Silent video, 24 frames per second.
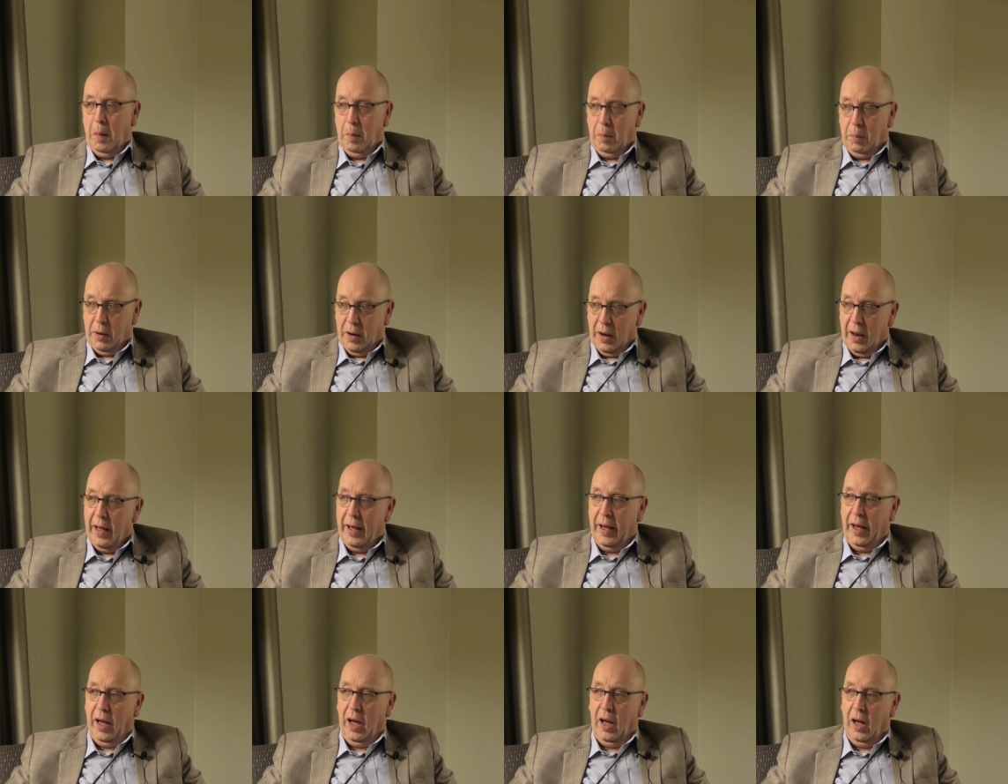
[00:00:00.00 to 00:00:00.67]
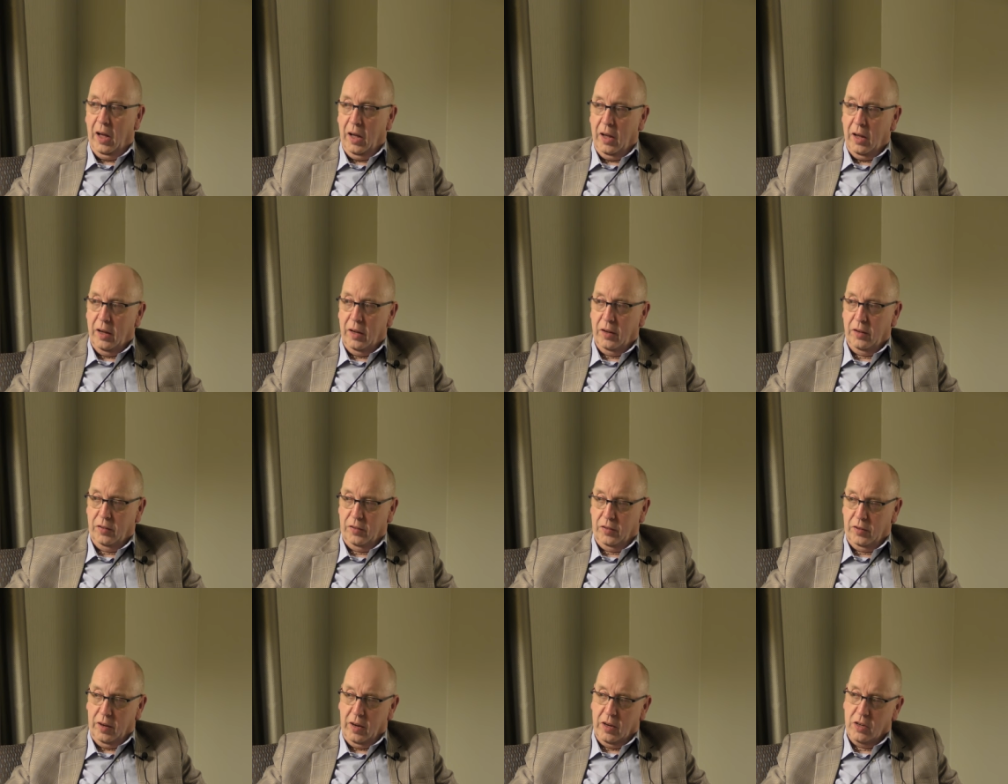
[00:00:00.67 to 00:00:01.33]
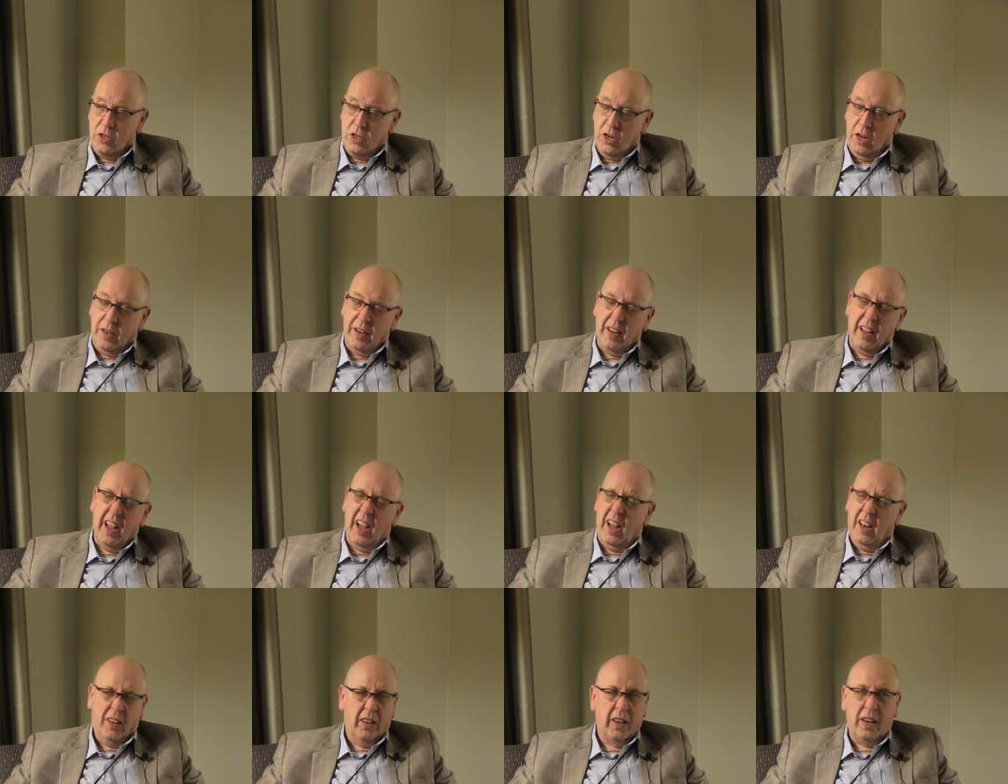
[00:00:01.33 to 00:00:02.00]
player as such? I
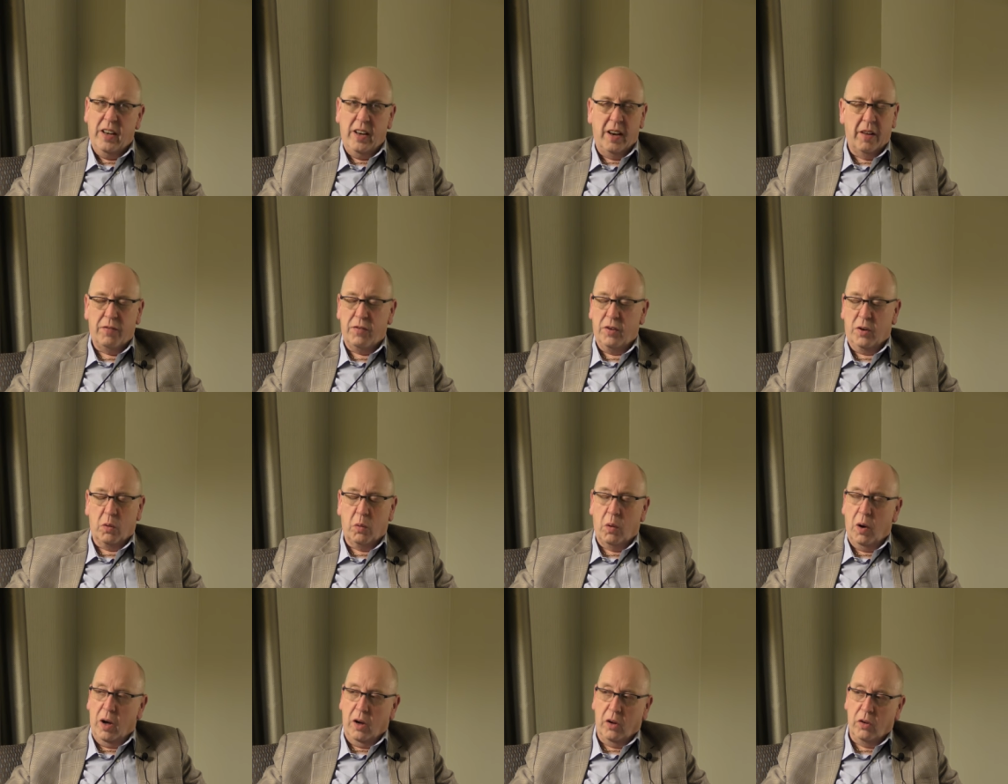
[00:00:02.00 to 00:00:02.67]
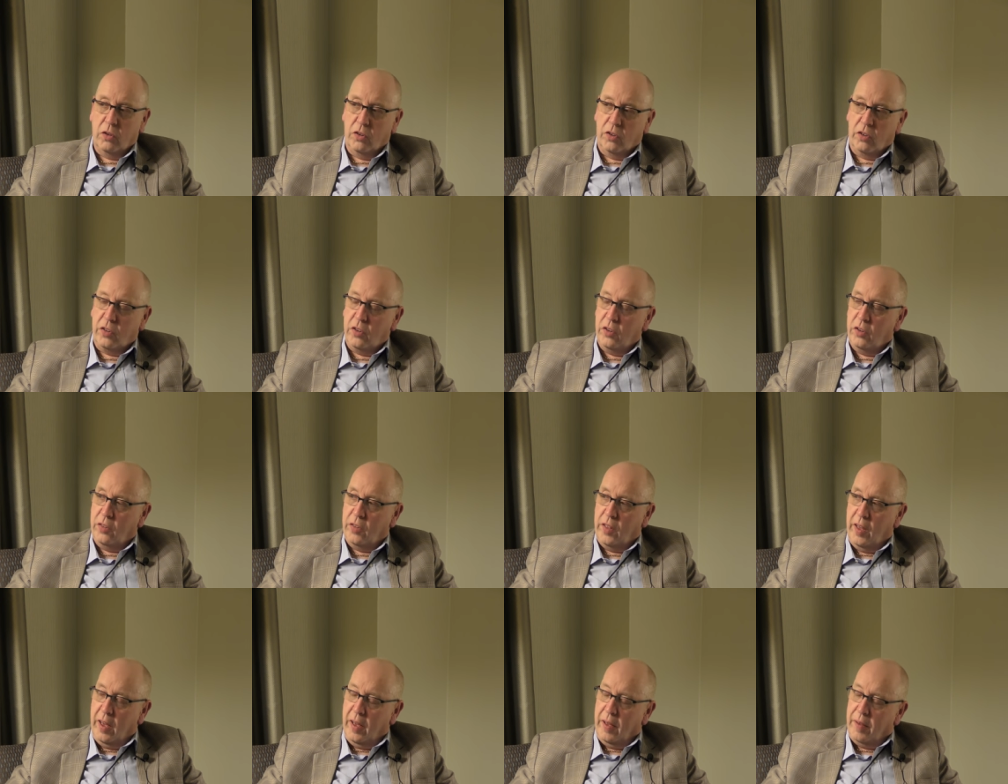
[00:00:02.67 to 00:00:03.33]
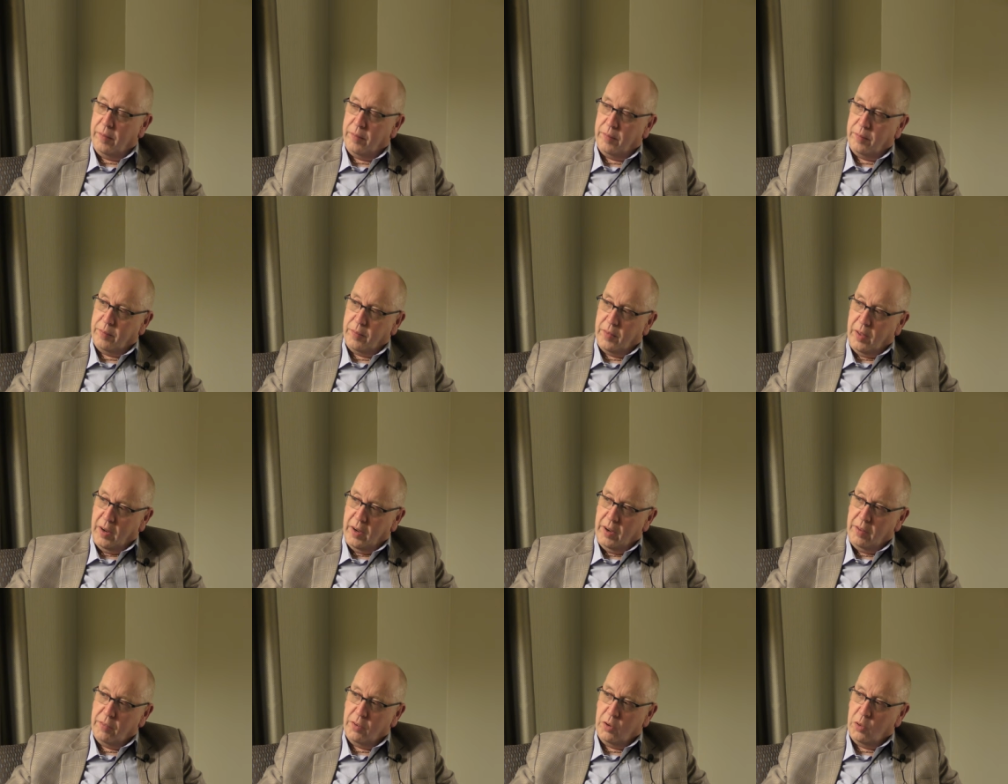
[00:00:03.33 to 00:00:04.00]
have never quite understood that.
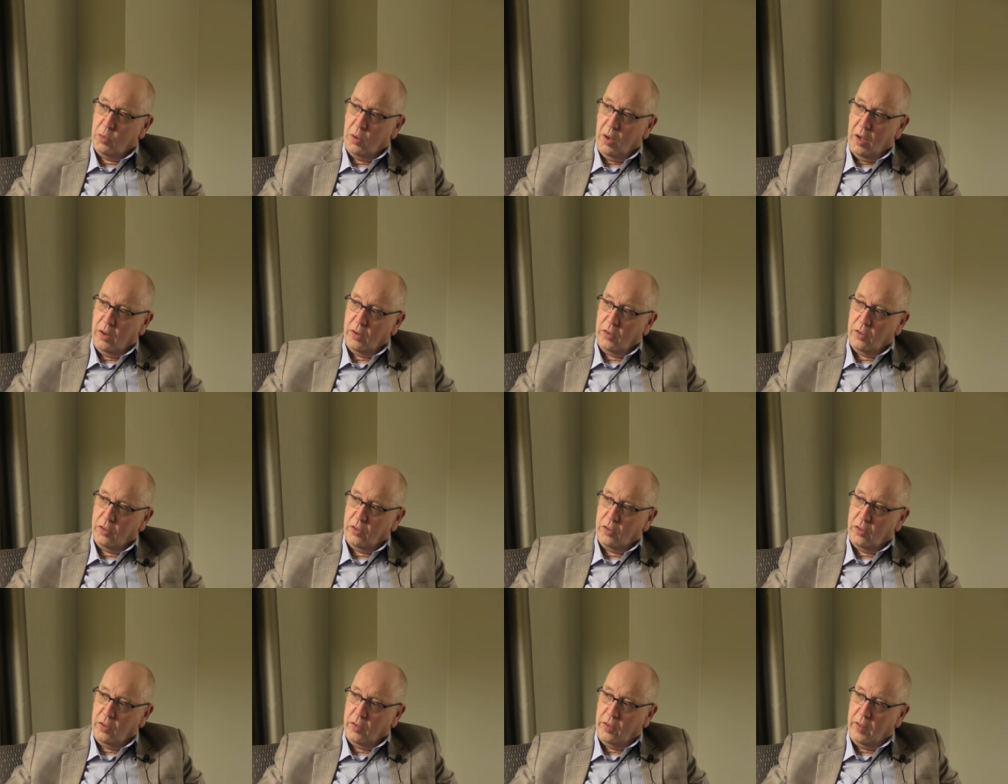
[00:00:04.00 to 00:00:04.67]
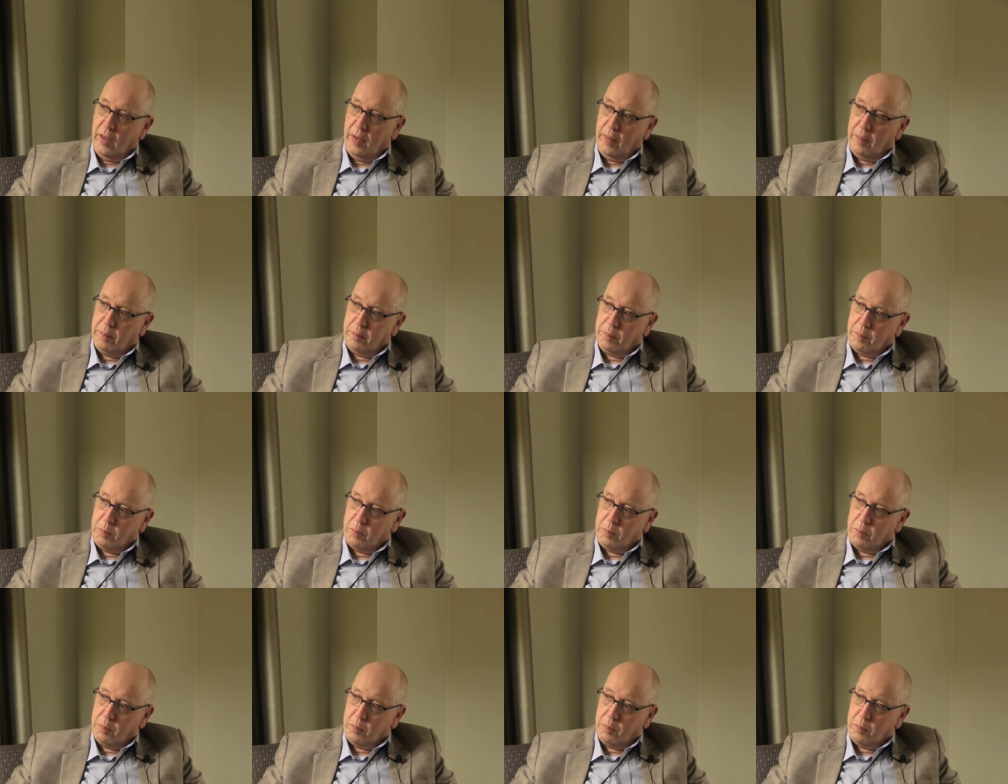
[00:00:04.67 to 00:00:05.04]
I never quite understood that.